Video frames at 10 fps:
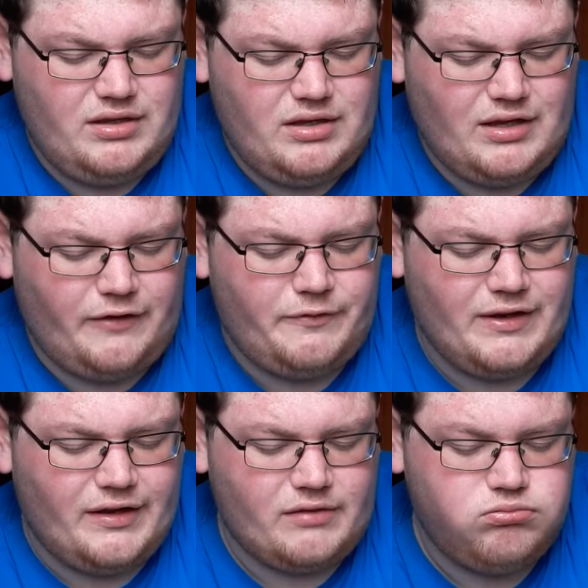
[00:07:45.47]
yeah, I feel
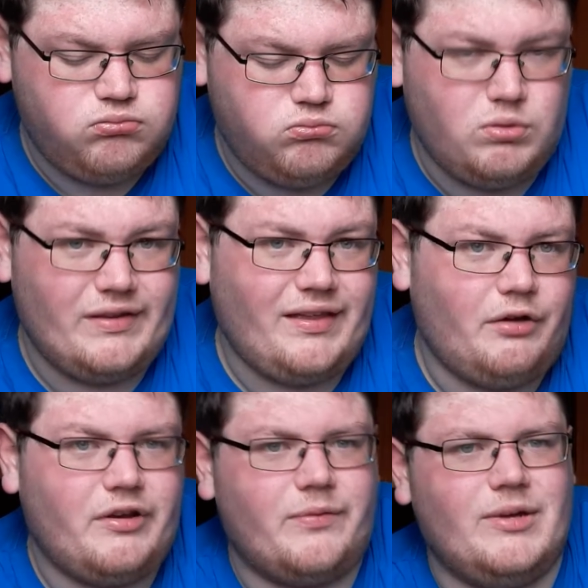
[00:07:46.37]
like with how
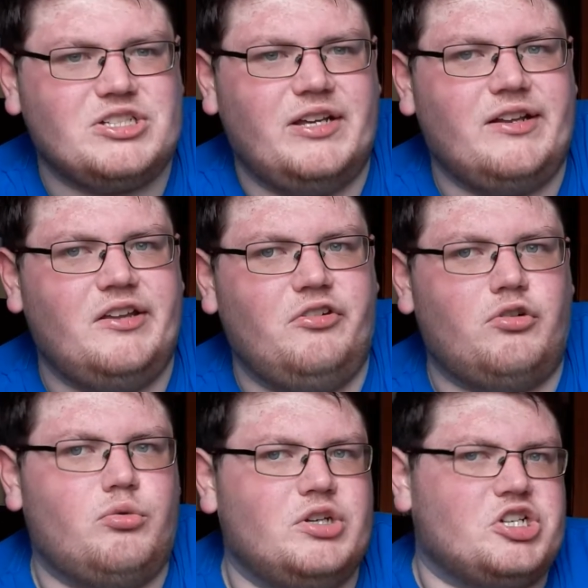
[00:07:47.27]
this match ended, you know,
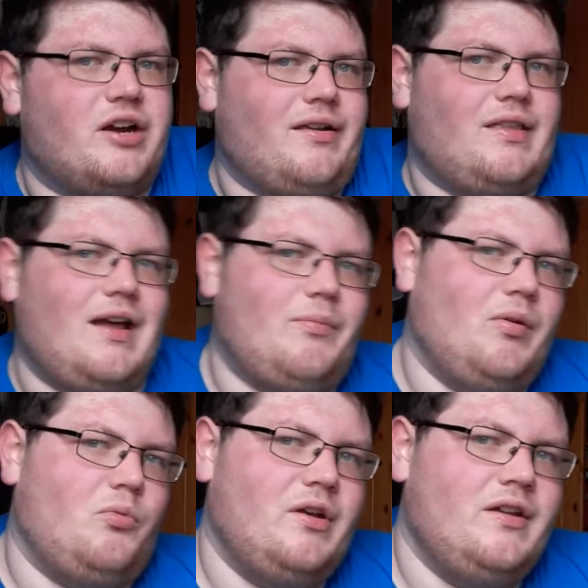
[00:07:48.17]
with Charlotte
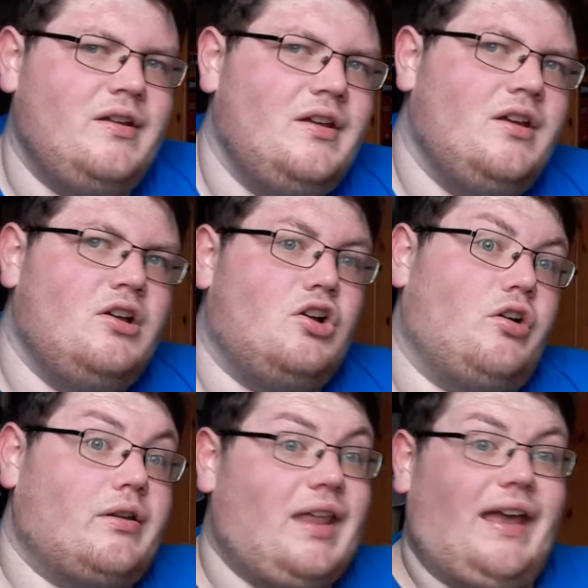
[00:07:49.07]
tapping, with her
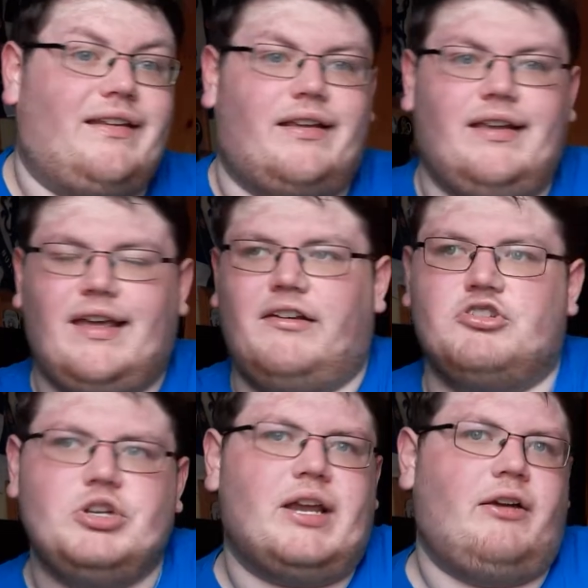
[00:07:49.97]
technically getting a
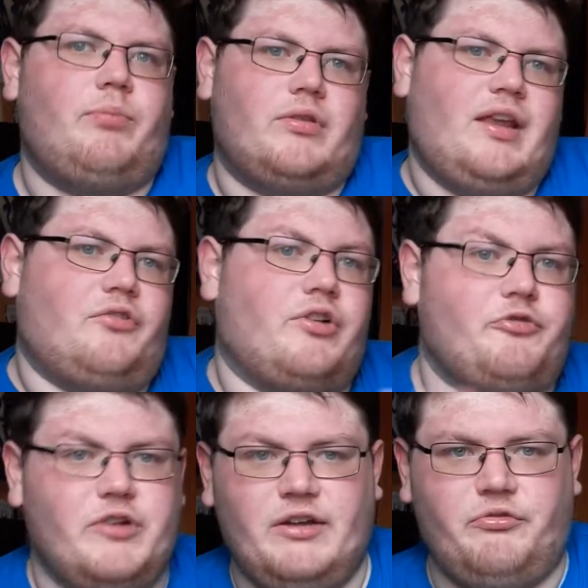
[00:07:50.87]
three count, but then
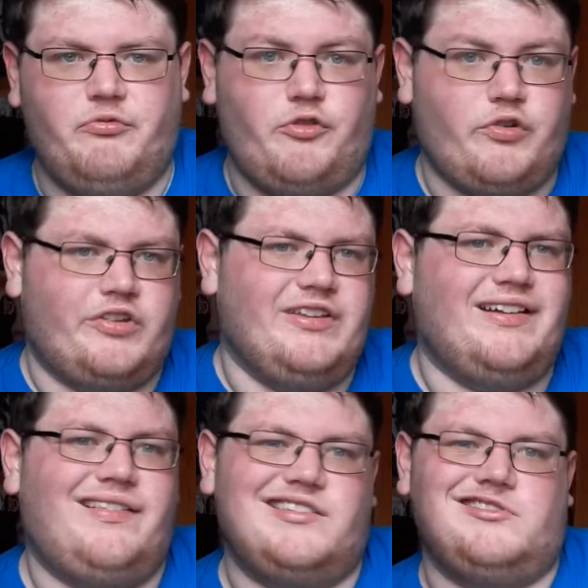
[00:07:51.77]
referee reversing the
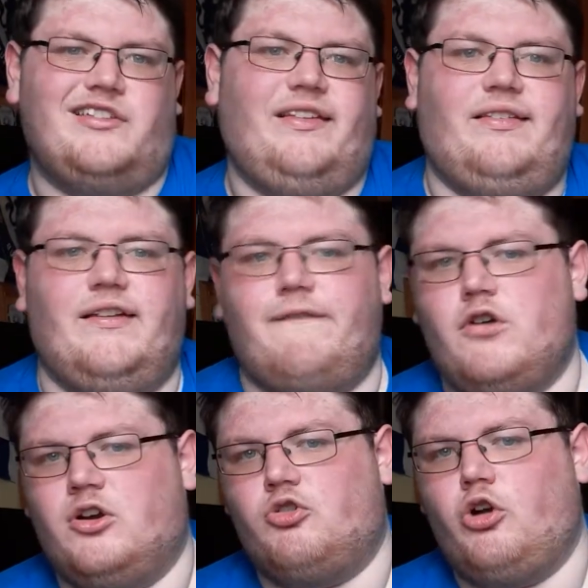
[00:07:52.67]
decision because he's seen the
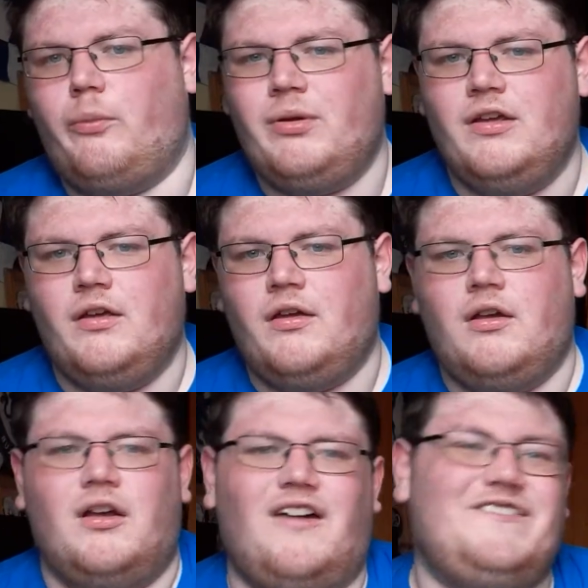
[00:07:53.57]
phone drop.
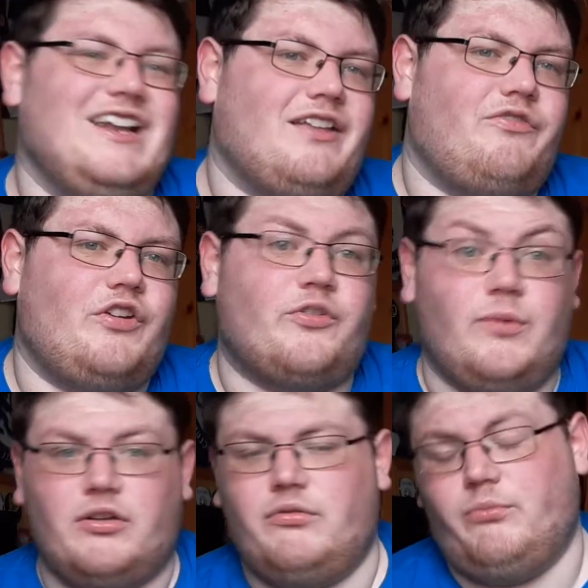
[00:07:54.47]
I feel like there's
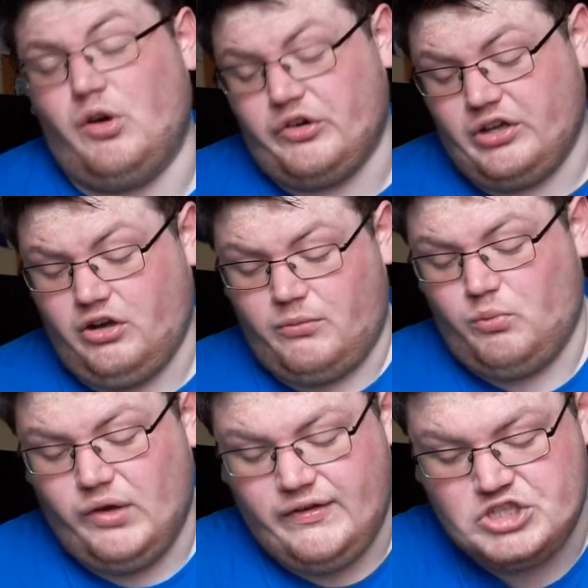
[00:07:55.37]
more to come
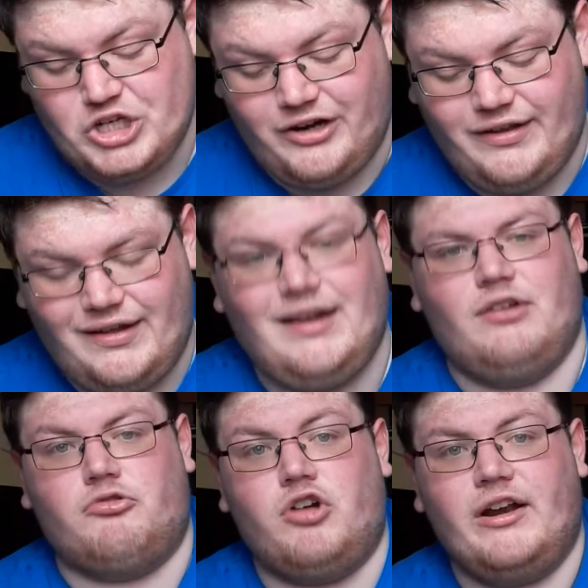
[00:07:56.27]
with Charlotte
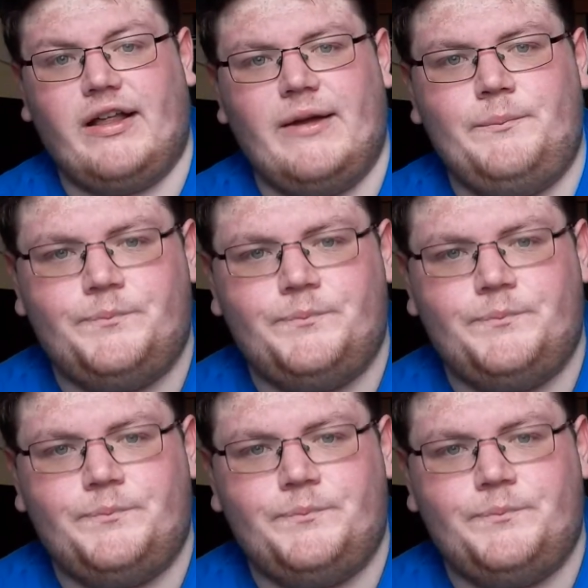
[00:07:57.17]
and Ronda.